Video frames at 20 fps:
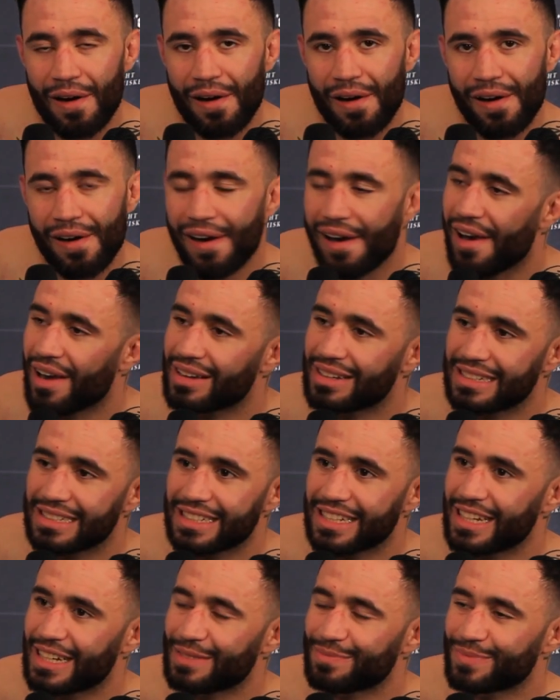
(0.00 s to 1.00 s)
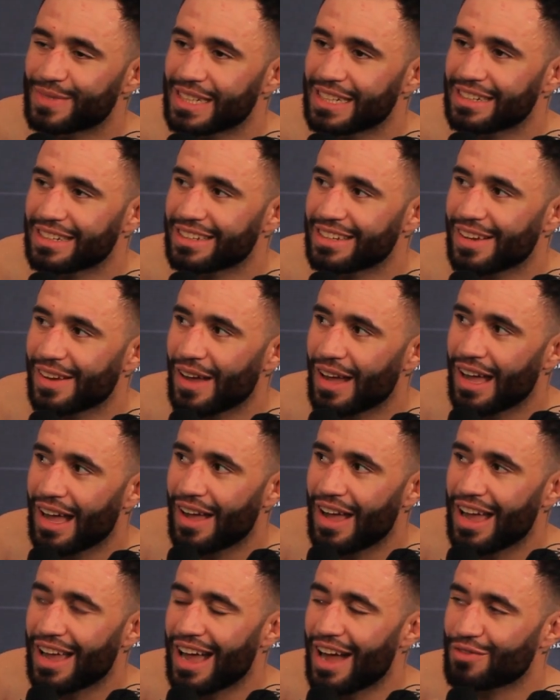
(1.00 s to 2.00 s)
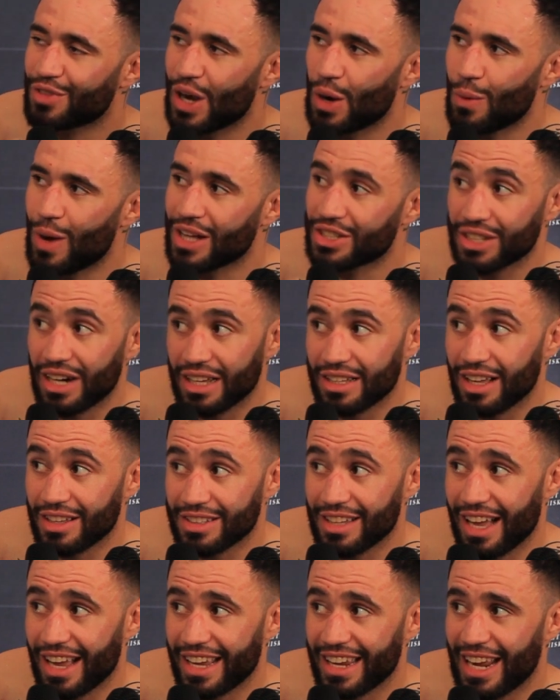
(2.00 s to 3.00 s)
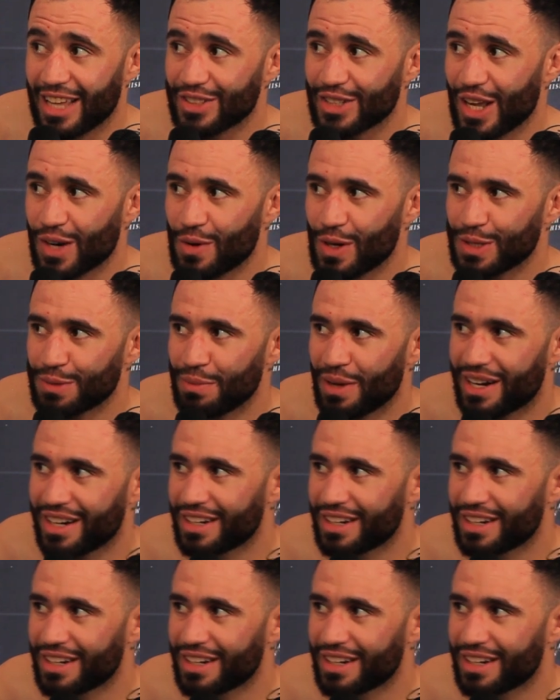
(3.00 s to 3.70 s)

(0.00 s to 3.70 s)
after I watch it, I can answer that question better.